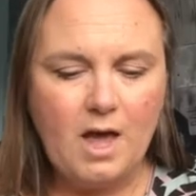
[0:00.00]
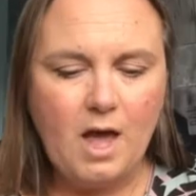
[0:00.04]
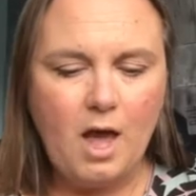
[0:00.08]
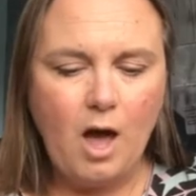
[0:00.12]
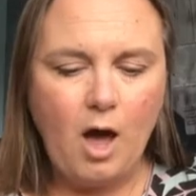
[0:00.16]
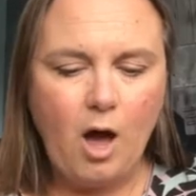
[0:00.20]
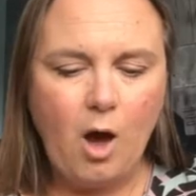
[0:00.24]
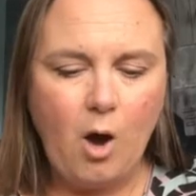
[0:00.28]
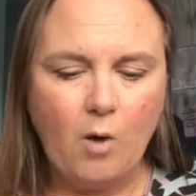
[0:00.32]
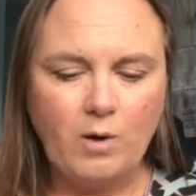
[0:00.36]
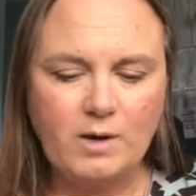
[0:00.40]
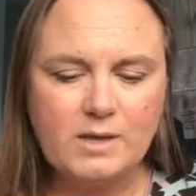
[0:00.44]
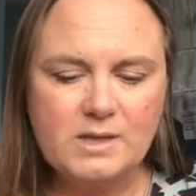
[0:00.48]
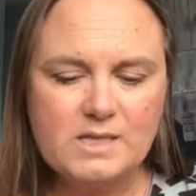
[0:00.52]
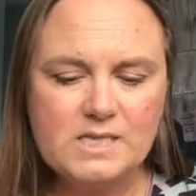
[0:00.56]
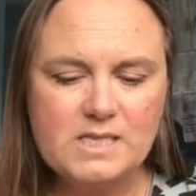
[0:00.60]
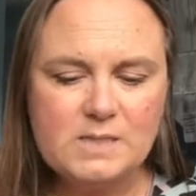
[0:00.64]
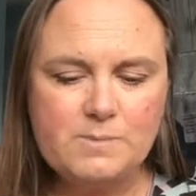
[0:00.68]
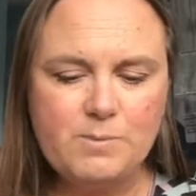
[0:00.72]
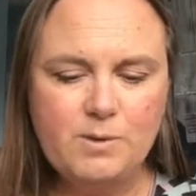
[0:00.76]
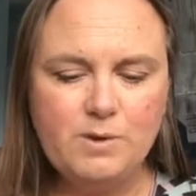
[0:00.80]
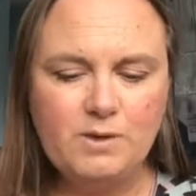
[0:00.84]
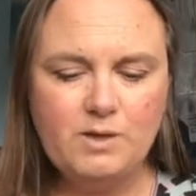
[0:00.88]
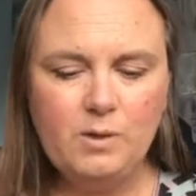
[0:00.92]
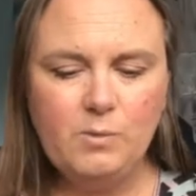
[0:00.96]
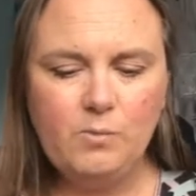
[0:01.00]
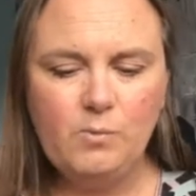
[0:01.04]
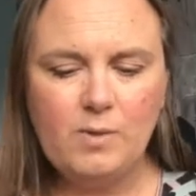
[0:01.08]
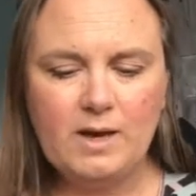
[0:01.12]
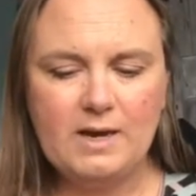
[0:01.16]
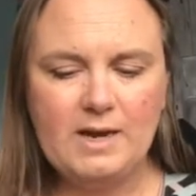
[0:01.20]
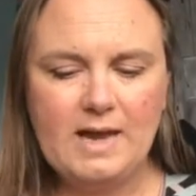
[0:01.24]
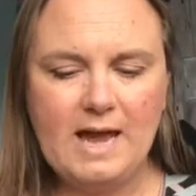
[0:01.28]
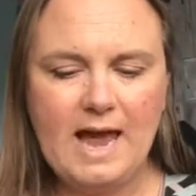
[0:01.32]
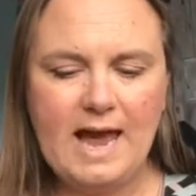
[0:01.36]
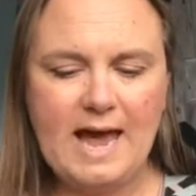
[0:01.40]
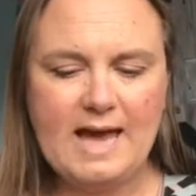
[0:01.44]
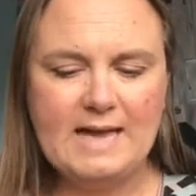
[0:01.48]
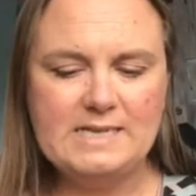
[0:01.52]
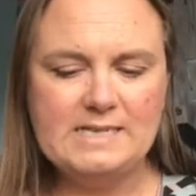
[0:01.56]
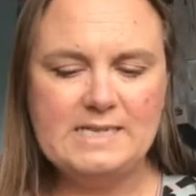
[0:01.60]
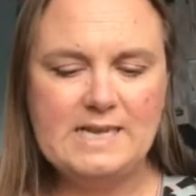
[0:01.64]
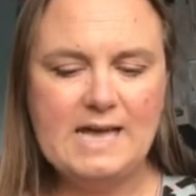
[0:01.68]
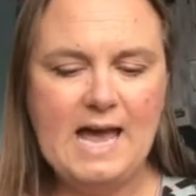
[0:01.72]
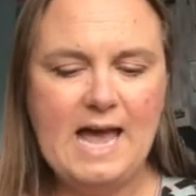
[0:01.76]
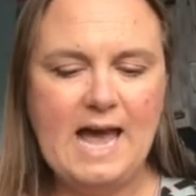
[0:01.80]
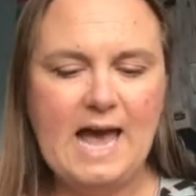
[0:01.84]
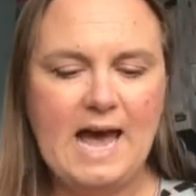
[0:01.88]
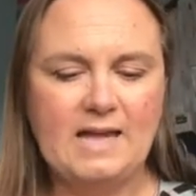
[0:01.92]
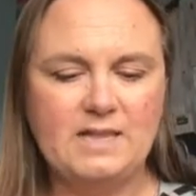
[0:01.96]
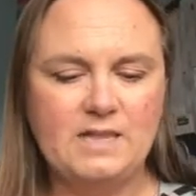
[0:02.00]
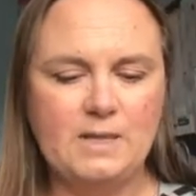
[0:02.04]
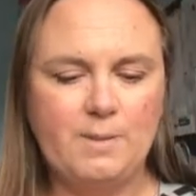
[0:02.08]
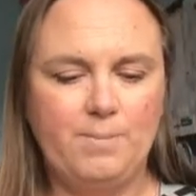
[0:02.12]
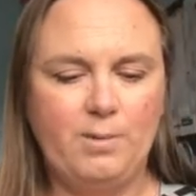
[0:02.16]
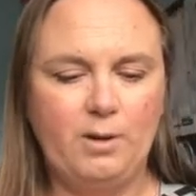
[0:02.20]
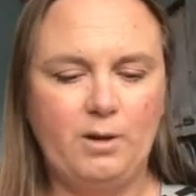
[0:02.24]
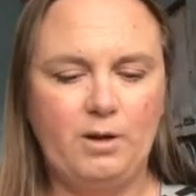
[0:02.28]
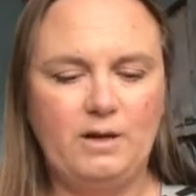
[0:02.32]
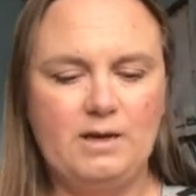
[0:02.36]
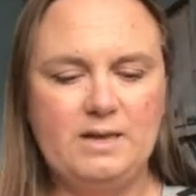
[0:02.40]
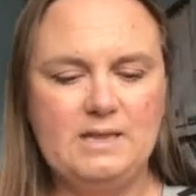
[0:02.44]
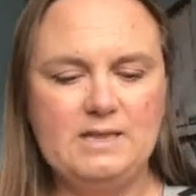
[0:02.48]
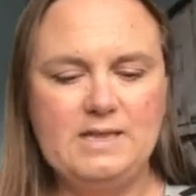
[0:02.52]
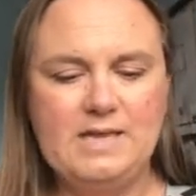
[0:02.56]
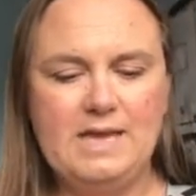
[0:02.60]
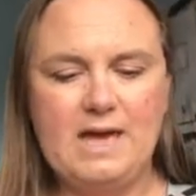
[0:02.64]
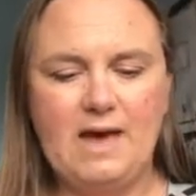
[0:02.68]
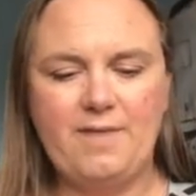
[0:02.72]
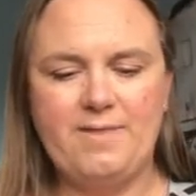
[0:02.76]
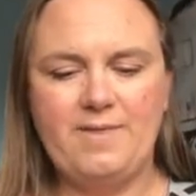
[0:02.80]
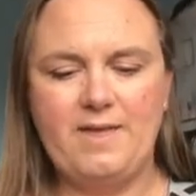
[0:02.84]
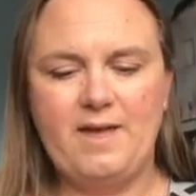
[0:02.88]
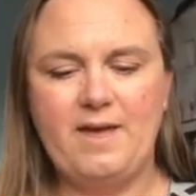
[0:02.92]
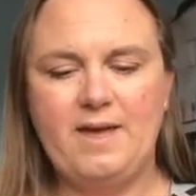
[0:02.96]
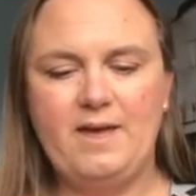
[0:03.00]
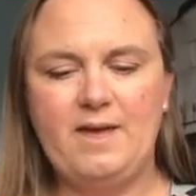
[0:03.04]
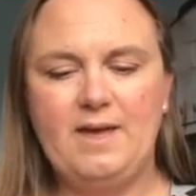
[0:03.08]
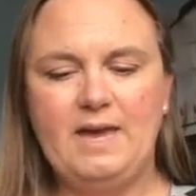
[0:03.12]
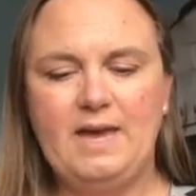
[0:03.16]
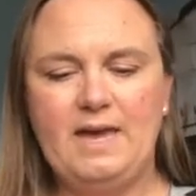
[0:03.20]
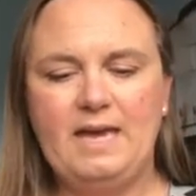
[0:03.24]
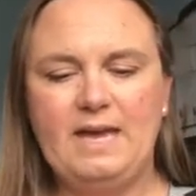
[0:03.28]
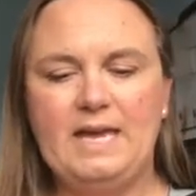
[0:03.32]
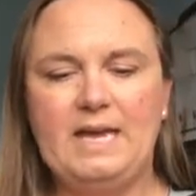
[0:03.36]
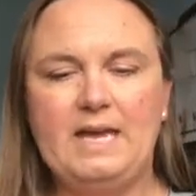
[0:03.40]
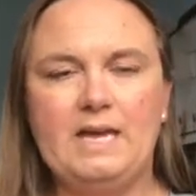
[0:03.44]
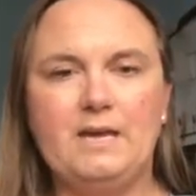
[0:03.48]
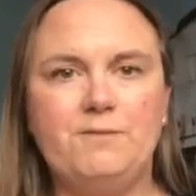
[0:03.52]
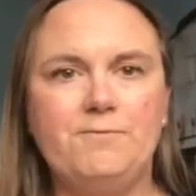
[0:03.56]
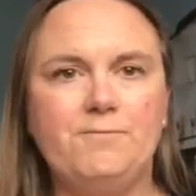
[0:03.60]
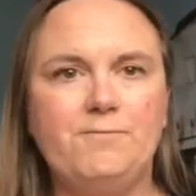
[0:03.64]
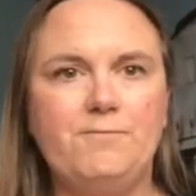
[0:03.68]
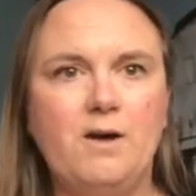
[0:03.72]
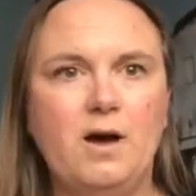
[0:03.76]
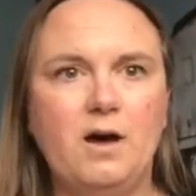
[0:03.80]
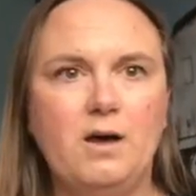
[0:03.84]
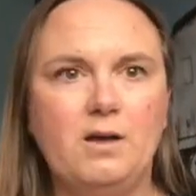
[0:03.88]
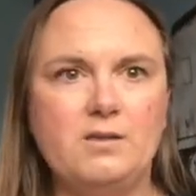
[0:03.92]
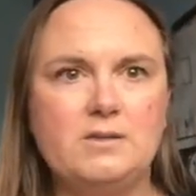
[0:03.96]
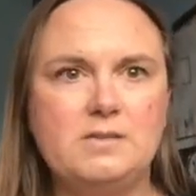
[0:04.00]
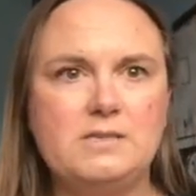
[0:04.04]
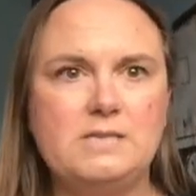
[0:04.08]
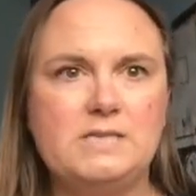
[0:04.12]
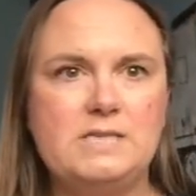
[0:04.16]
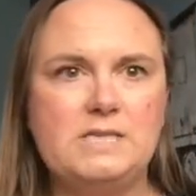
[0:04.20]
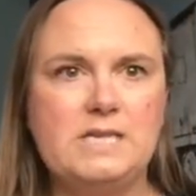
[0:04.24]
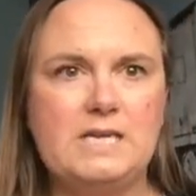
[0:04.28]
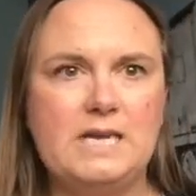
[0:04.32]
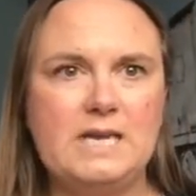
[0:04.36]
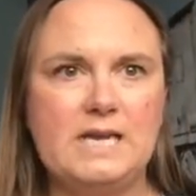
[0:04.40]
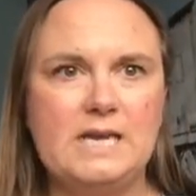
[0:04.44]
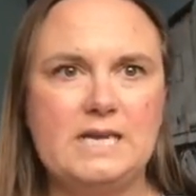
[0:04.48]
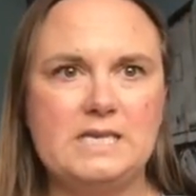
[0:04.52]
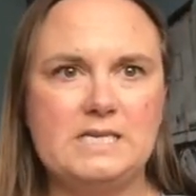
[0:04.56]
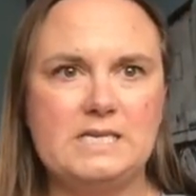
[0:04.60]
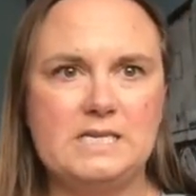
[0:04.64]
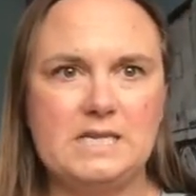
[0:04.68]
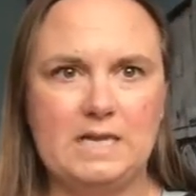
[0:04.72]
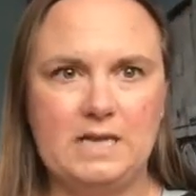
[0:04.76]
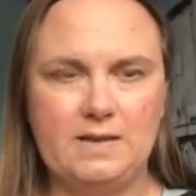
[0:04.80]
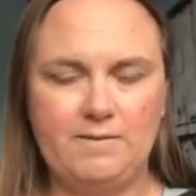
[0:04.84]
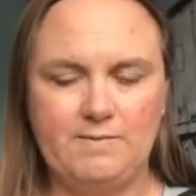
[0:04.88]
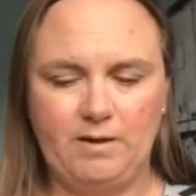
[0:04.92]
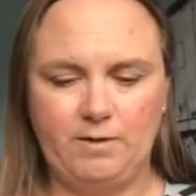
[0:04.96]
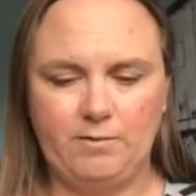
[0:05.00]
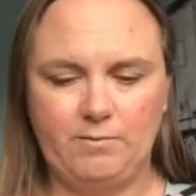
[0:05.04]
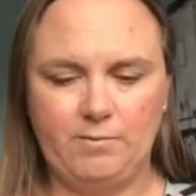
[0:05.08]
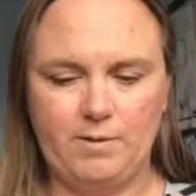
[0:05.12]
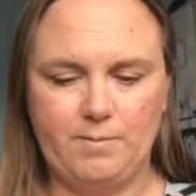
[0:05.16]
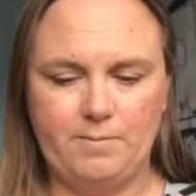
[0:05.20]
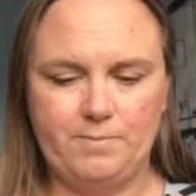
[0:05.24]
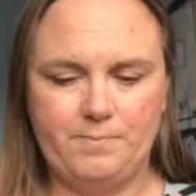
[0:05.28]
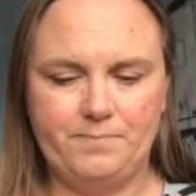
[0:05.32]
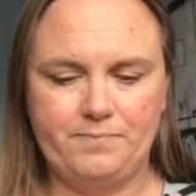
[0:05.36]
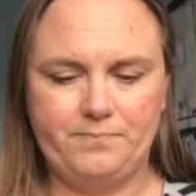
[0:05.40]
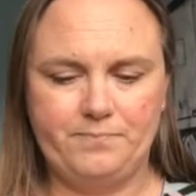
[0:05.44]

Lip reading: Holding the spoon in one hand and the bottle in the other, he advanced into the living room.